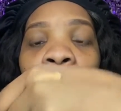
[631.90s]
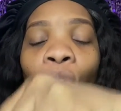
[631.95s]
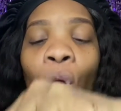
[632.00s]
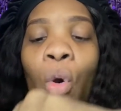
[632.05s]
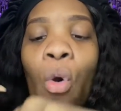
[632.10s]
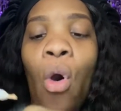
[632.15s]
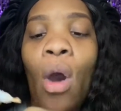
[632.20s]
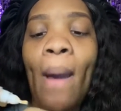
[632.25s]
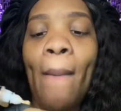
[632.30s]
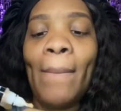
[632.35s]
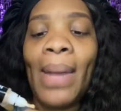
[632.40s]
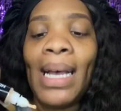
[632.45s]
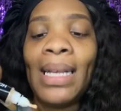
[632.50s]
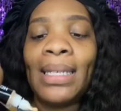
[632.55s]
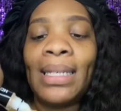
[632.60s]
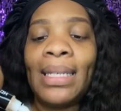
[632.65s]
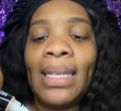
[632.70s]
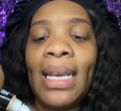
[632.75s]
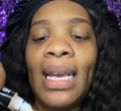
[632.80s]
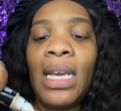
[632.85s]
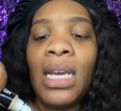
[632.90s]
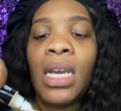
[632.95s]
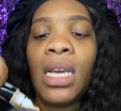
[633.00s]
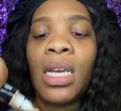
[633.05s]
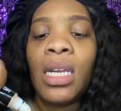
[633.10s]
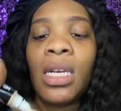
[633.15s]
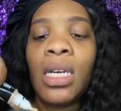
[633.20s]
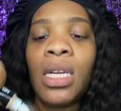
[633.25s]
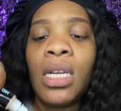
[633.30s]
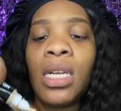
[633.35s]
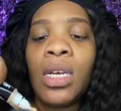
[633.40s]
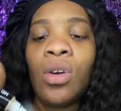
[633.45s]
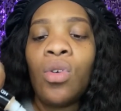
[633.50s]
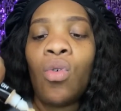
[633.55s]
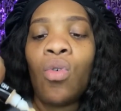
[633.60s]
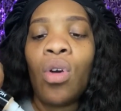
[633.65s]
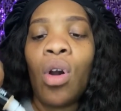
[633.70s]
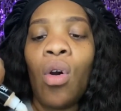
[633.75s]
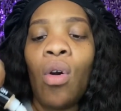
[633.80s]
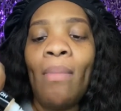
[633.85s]
on my skin
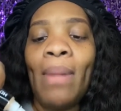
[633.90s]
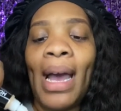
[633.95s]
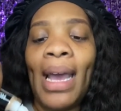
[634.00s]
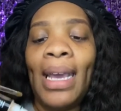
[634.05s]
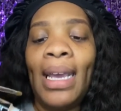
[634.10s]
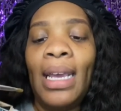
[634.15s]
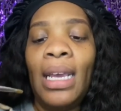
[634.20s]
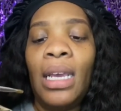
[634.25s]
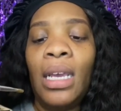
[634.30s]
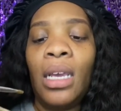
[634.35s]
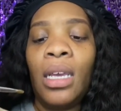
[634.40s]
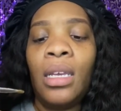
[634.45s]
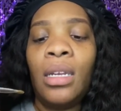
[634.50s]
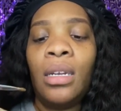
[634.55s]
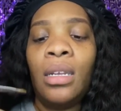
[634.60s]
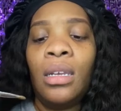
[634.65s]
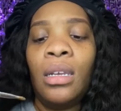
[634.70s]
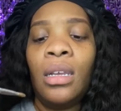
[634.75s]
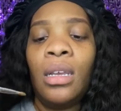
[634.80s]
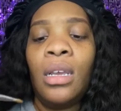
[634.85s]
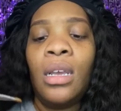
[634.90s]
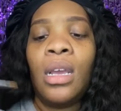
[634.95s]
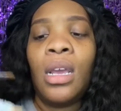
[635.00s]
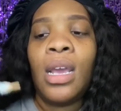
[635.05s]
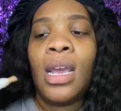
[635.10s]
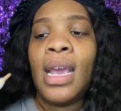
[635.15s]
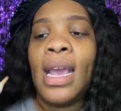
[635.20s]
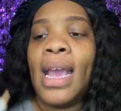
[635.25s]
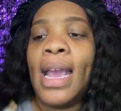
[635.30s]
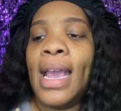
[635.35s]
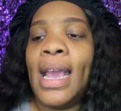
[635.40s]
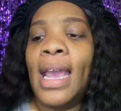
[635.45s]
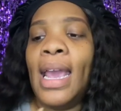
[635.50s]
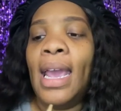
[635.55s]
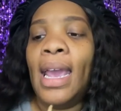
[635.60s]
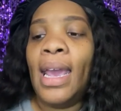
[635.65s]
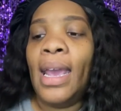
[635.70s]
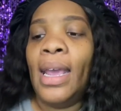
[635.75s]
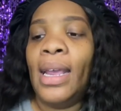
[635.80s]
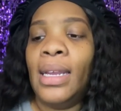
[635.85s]
or on my hand.
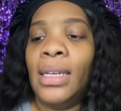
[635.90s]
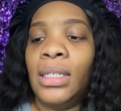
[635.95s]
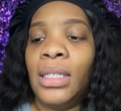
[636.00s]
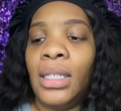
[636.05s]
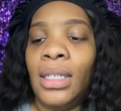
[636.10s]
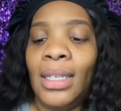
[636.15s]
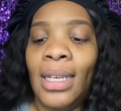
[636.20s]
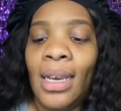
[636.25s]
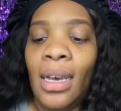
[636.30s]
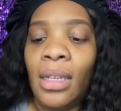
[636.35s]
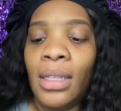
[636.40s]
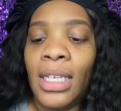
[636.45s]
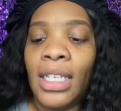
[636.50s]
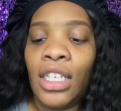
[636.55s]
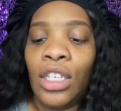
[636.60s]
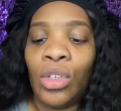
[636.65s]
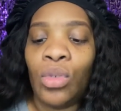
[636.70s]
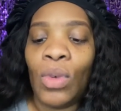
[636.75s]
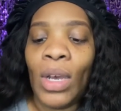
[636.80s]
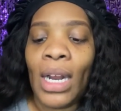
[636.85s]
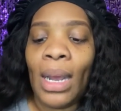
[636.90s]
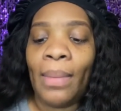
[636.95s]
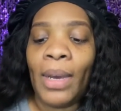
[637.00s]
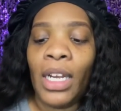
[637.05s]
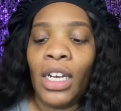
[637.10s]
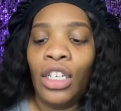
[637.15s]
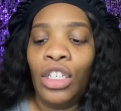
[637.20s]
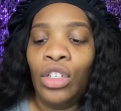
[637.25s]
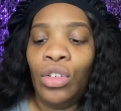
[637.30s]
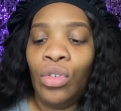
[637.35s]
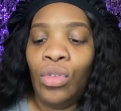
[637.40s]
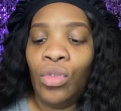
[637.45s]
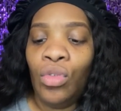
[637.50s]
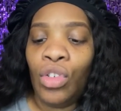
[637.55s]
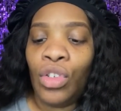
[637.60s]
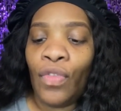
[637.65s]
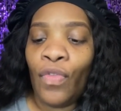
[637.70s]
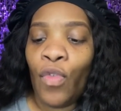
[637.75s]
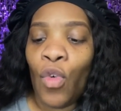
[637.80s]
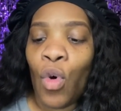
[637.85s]
And yeah, this is what I'm gonna
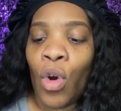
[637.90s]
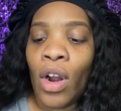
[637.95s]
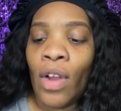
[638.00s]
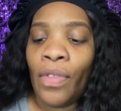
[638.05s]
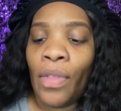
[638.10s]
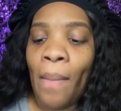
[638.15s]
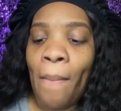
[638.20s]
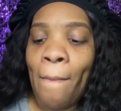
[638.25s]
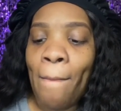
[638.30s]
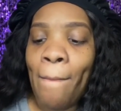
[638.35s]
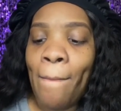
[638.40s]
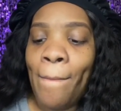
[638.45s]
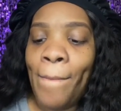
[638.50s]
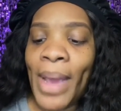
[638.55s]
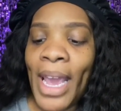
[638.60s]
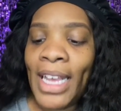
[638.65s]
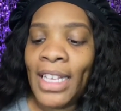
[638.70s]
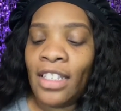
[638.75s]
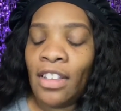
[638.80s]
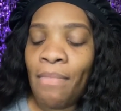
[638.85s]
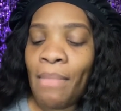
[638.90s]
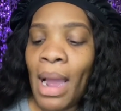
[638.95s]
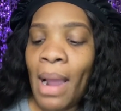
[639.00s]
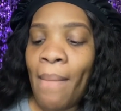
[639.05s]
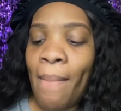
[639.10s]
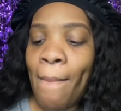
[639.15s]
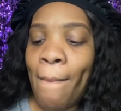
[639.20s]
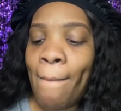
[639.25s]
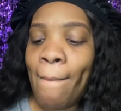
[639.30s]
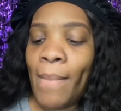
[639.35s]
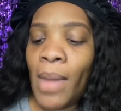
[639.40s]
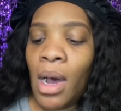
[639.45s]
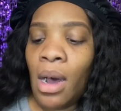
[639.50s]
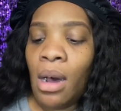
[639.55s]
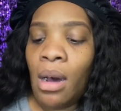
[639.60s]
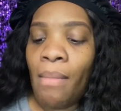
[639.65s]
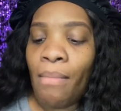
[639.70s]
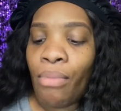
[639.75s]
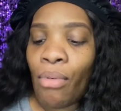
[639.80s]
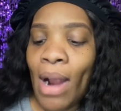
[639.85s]
use for the base of my
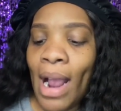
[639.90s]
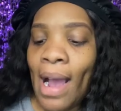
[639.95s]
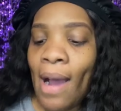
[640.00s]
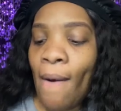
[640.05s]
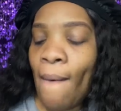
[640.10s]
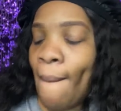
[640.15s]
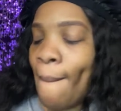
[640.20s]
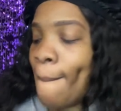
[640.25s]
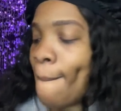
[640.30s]
brow,